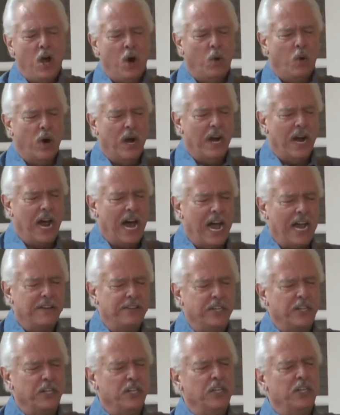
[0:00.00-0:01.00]
where I
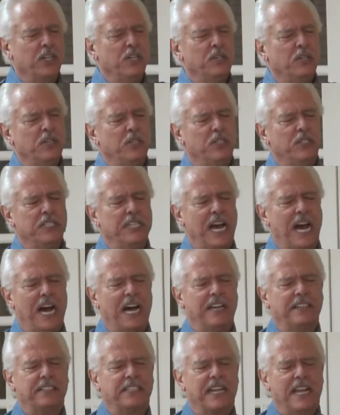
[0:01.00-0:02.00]
do not